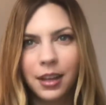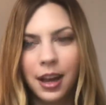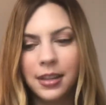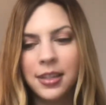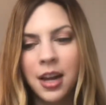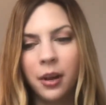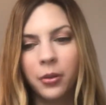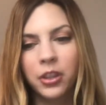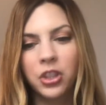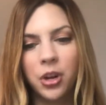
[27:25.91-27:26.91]
it's not
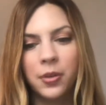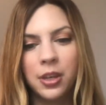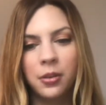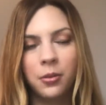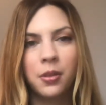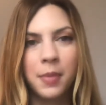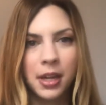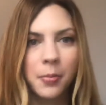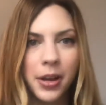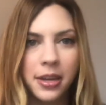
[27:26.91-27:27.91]
really showing you the
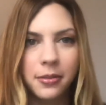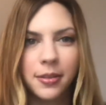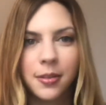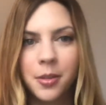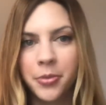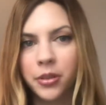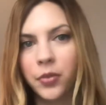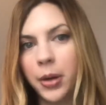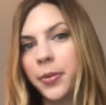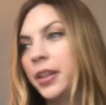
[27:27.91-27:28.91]
makeup I use the most
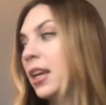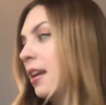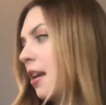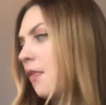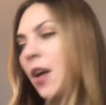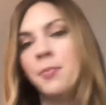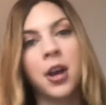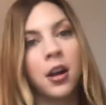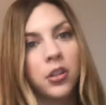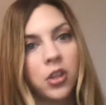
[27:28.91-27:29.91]
frequently if I'm
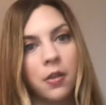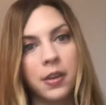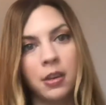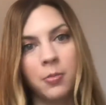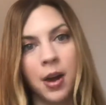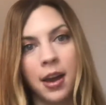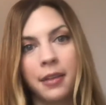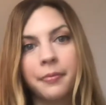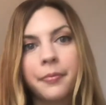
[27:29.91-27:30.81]
not showing you my